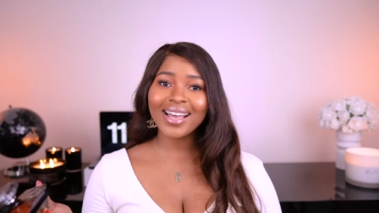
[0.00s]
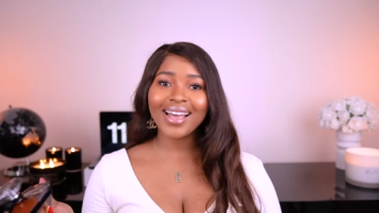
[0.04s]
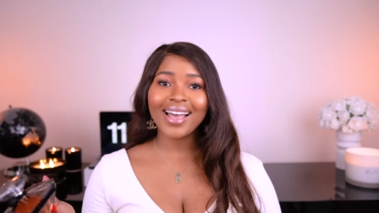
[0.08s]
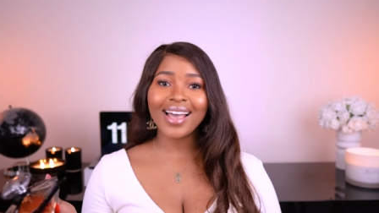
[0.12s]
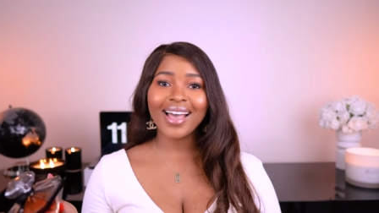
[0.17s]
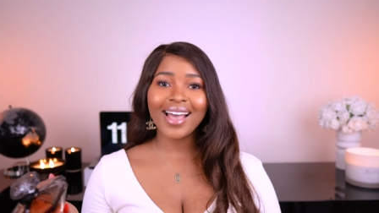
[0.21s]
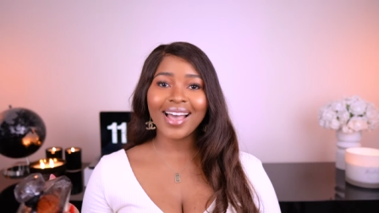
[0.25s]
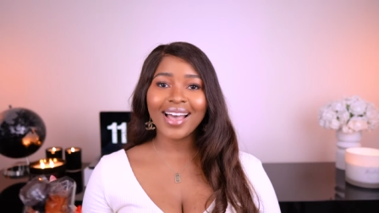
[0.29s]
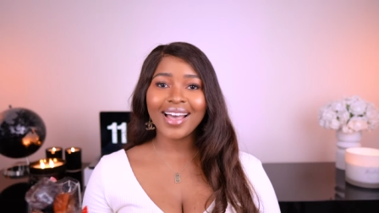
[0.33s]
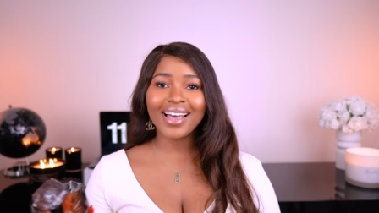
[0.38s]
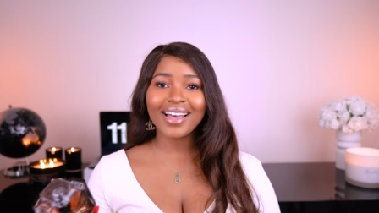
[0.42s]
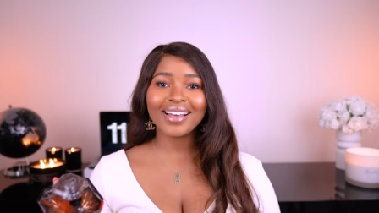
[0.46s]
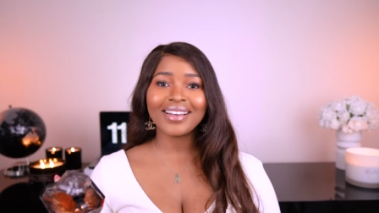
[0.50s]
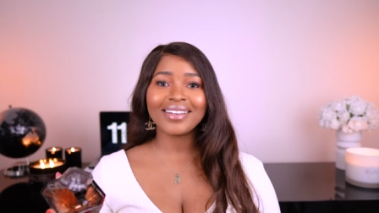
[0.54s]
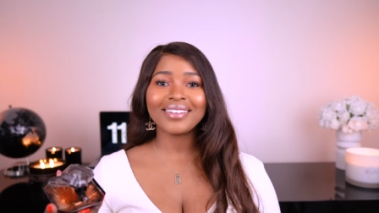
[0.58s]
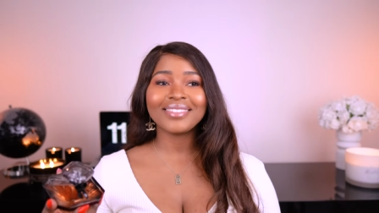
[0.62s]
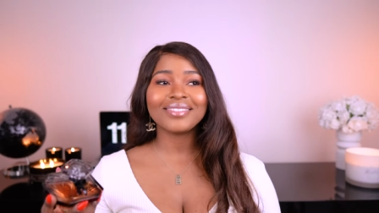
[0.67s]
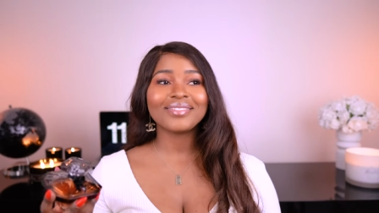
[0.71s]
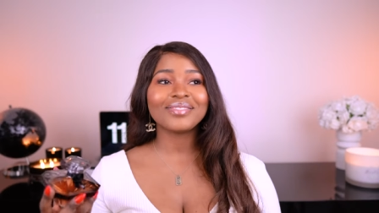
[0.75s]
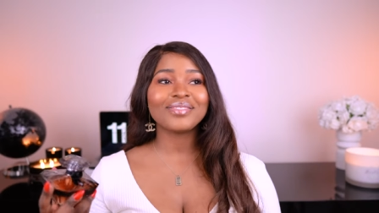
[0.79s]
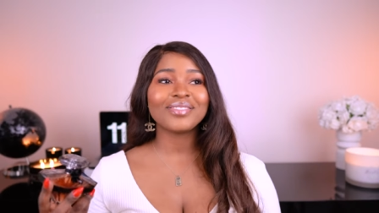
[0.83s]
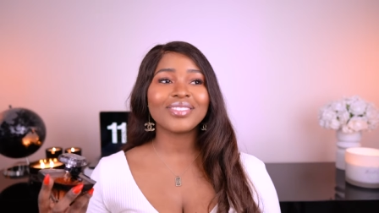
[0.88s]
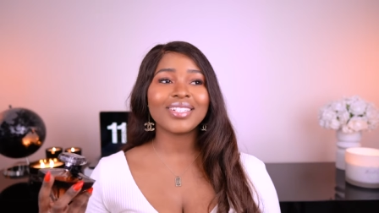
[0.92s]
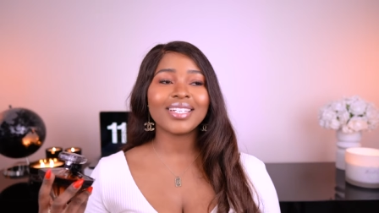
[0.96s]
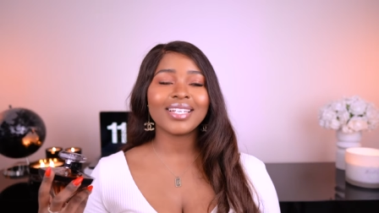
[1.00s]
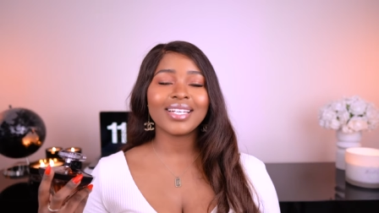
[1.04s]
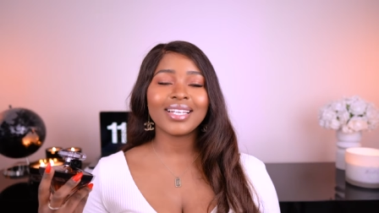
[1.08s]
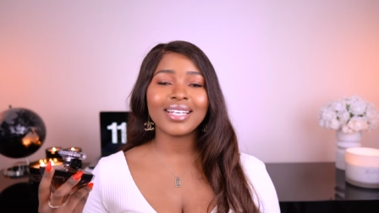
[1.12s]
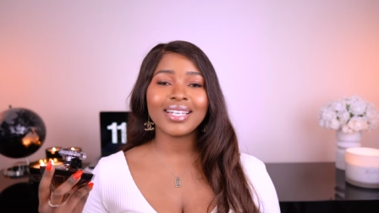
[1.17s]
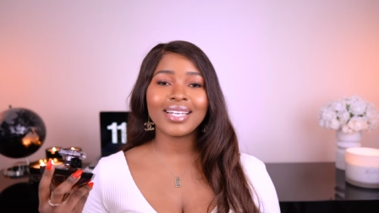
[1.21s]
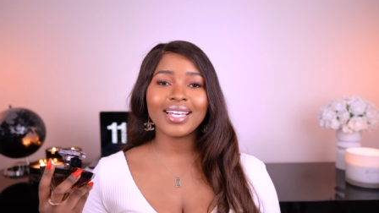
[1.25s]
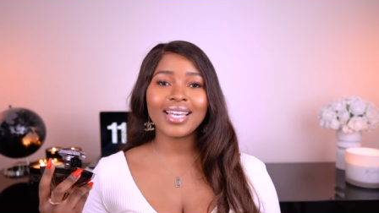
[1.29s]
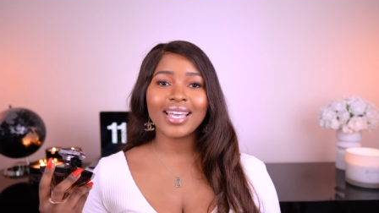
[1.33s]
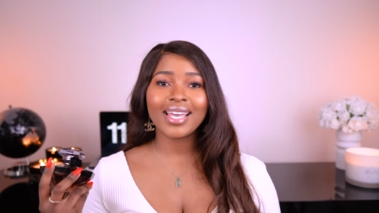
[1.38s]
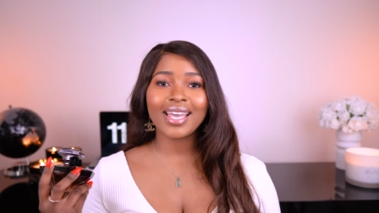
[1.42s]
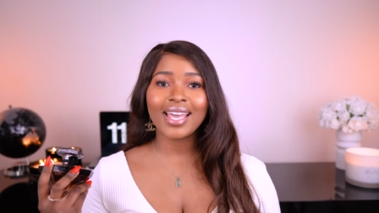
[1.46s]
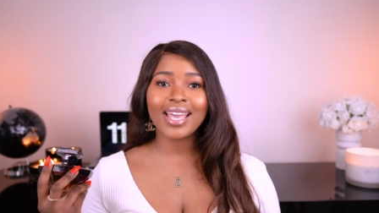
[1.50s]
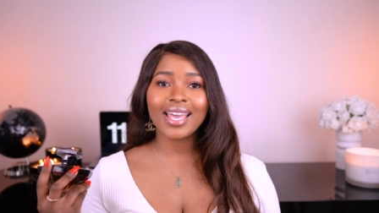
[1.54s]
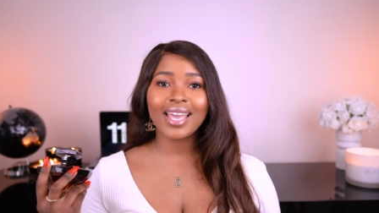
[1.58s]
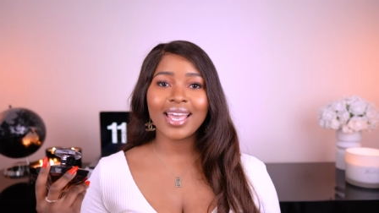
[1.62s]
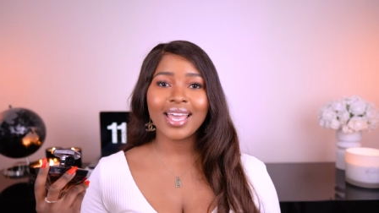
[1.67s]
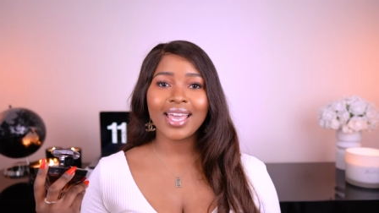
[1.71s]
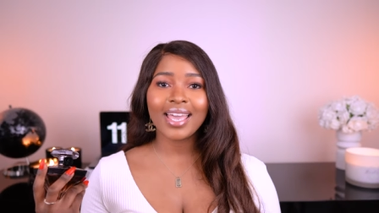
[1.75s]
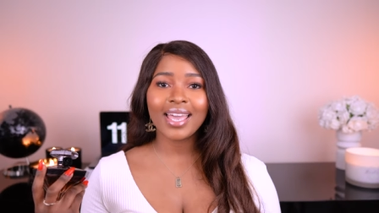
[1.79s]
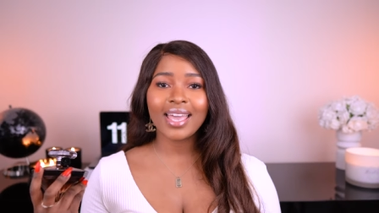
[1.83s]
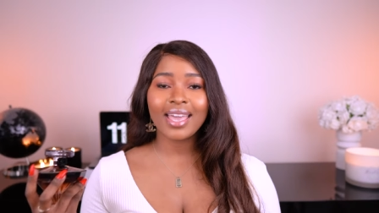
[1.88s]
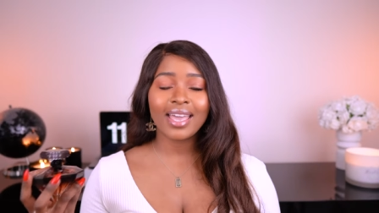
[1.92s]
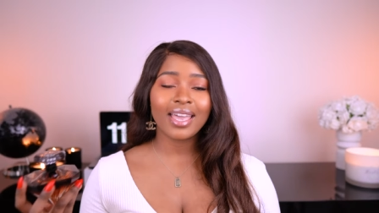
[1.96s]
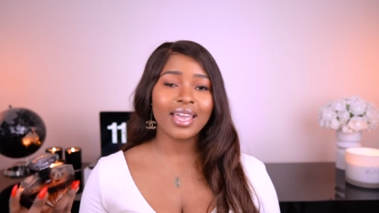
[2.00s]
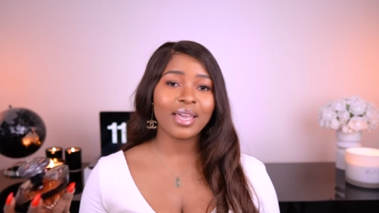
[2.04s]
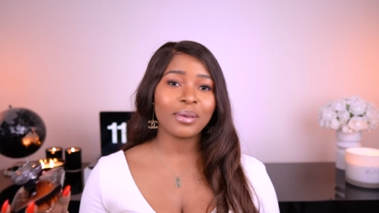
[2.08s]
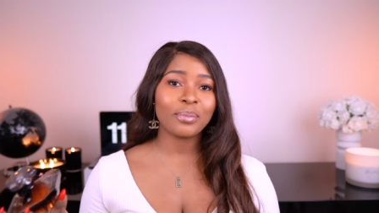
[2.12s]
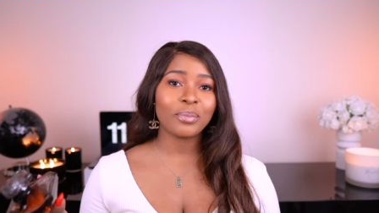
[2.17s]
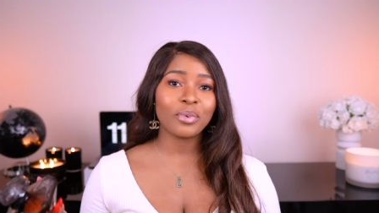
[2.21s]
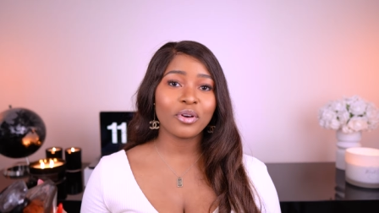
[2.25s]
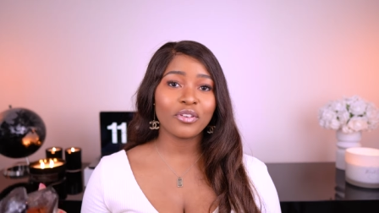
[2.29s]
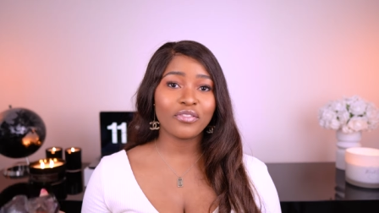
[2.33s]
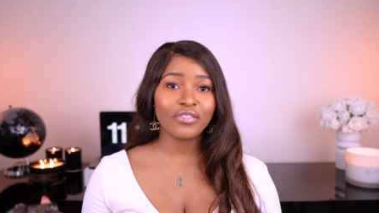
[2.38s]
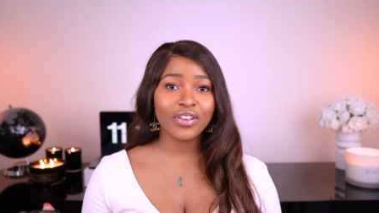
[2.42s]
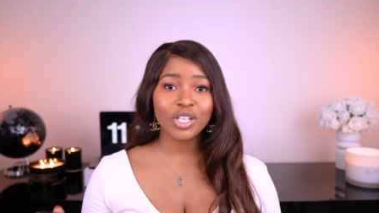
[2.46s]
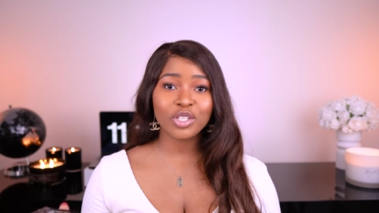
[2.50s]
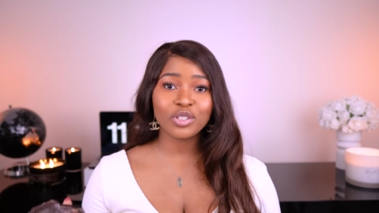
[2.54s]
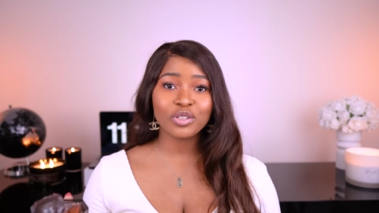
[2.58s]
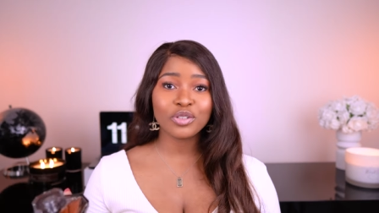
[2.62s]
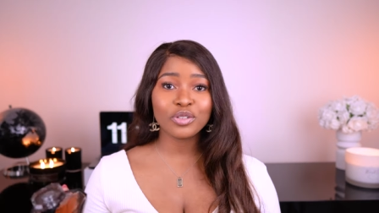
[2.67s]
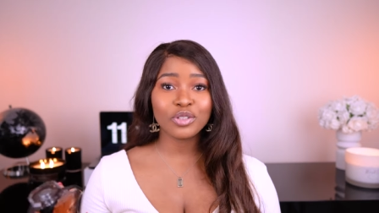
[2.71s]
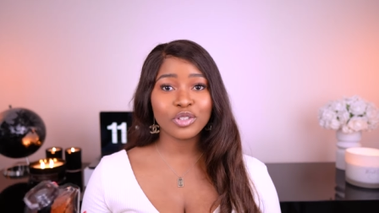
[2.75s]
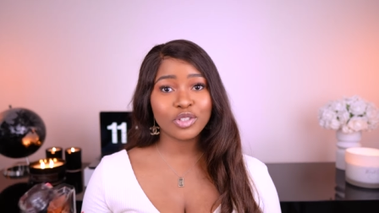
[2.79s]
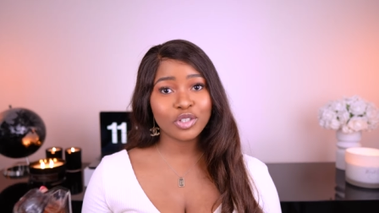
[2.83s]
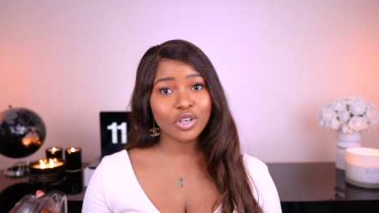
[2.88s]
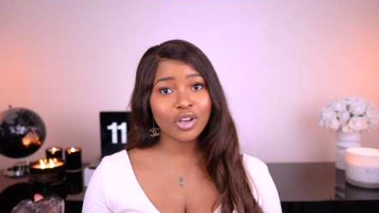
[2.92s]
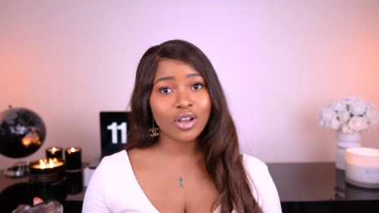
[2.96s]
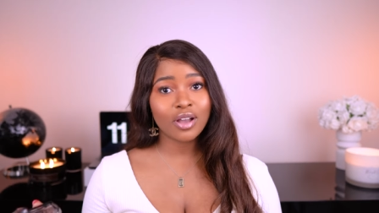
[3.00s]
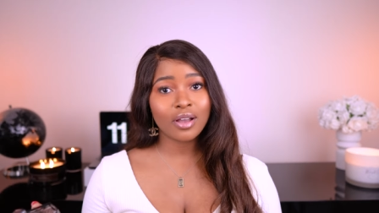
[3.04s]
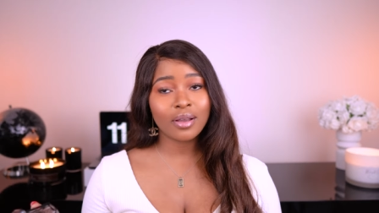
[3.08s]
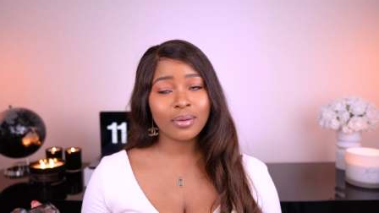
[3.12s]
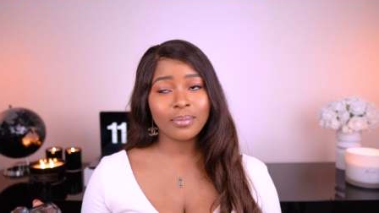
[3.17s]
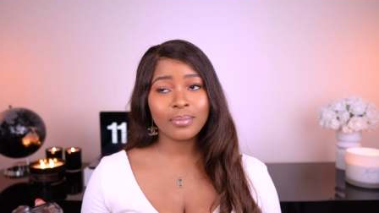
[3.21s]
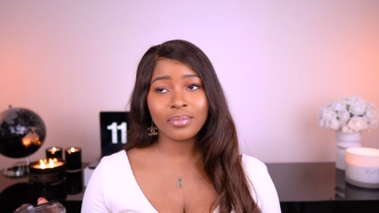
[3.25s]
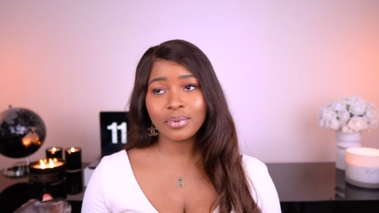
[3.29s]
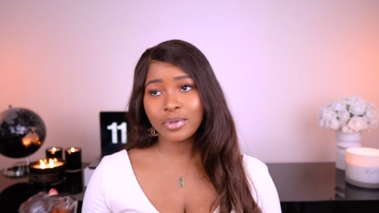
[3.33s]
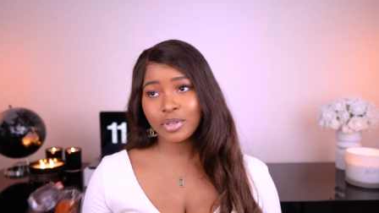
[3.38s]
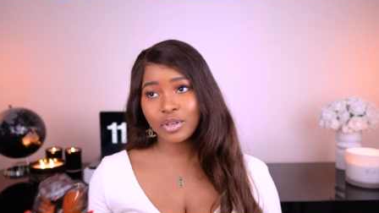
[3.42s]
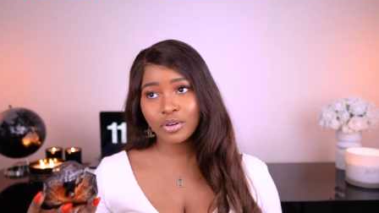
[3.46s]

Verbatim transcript: have a professional job,